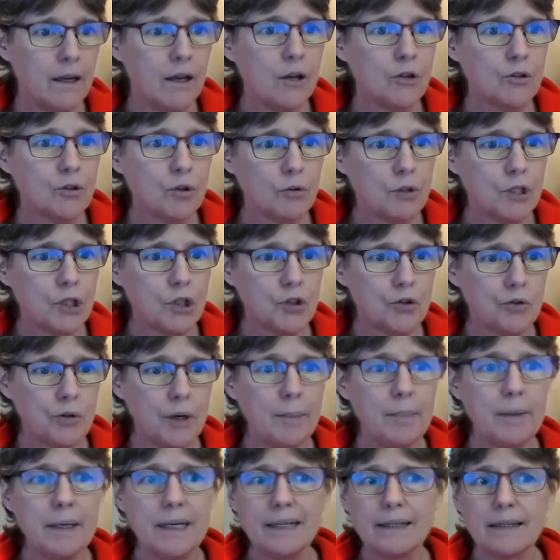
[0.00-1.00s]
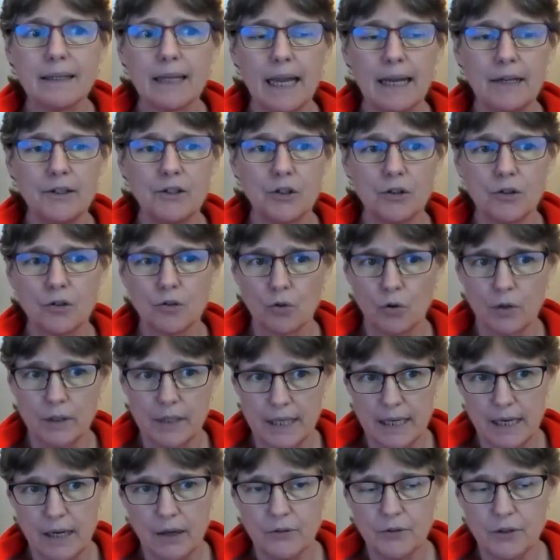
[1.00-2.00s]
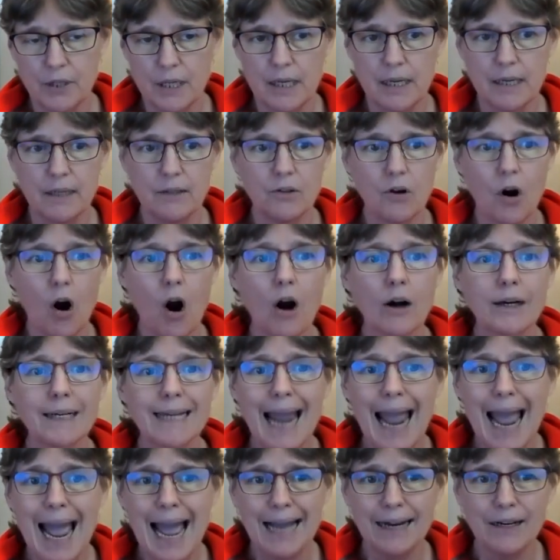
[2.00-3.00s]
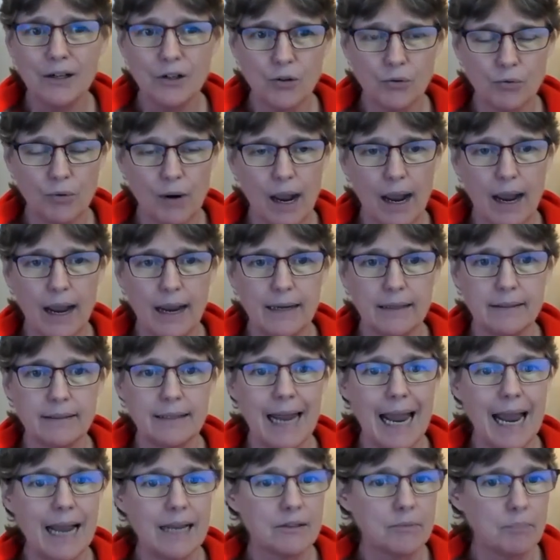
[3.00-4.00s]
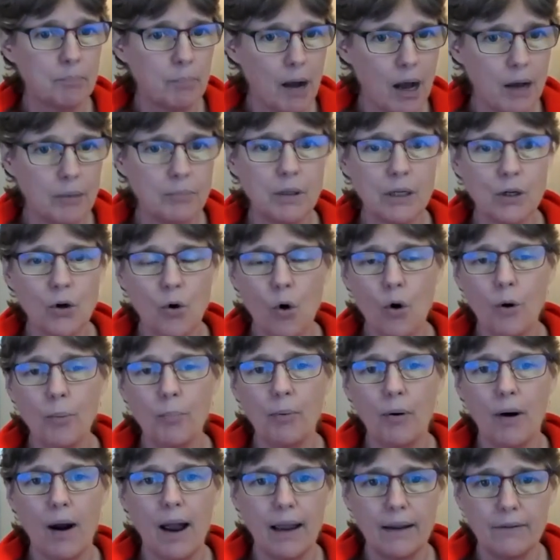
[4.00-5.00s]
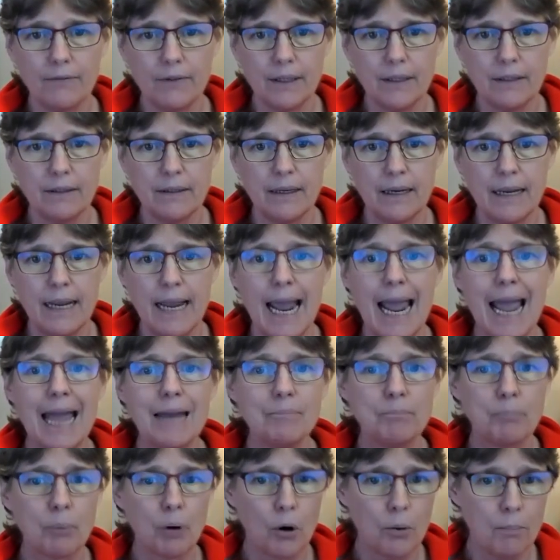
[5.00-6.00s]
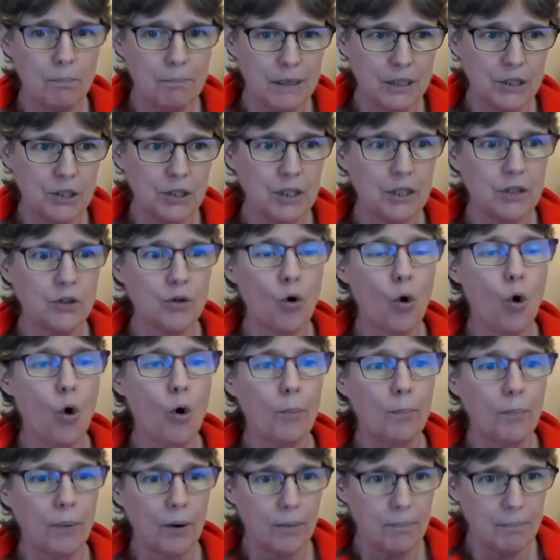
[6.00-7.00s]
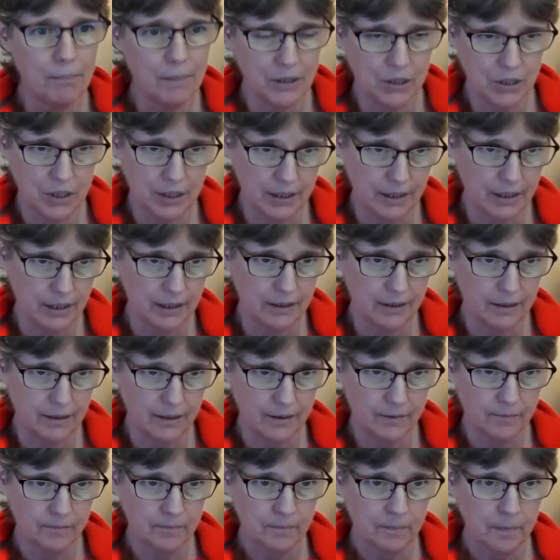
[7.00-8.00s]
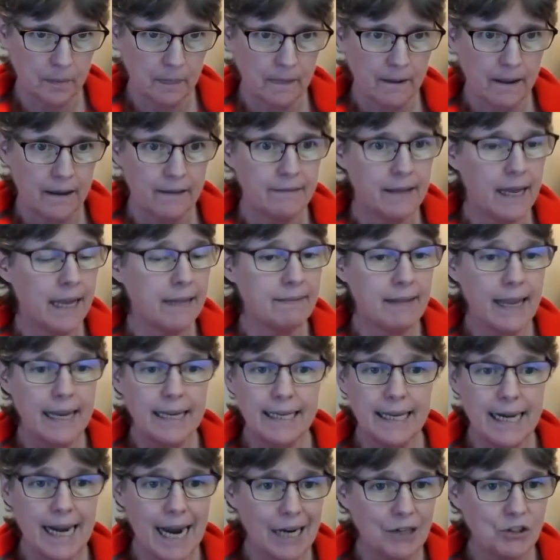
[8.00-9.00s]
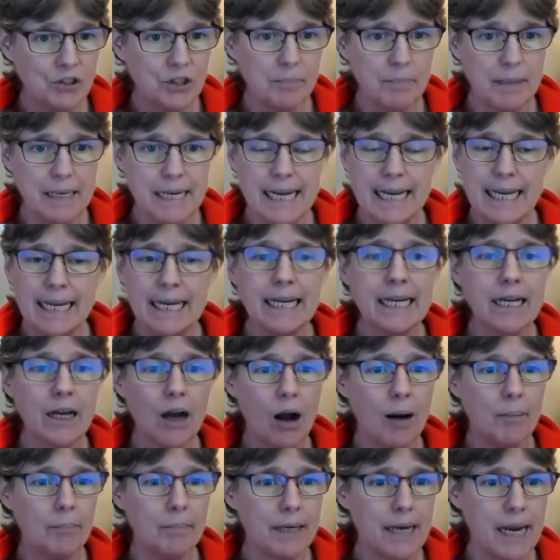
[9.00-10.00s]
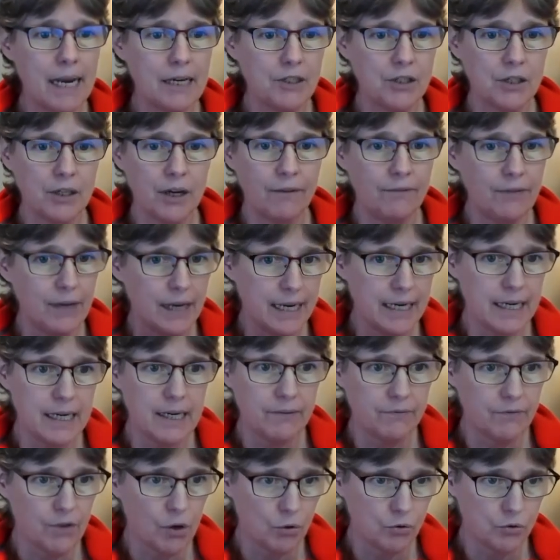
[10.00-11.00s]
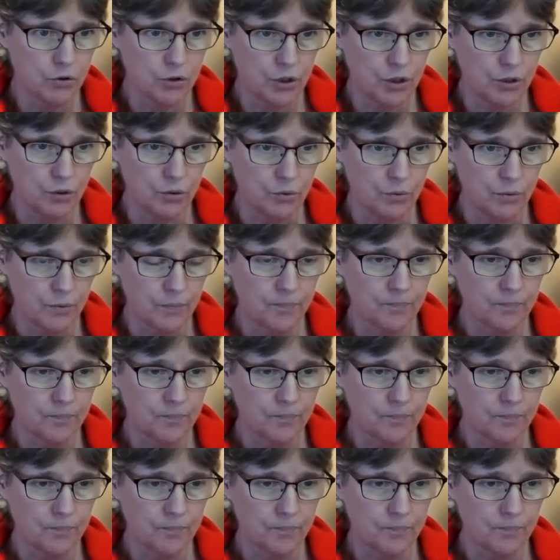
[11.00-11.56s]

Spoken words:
So distributed ledgers, or DLTs, are categorized as public or private and permissioned or permissionless. And they can actually be any combination of any of those two.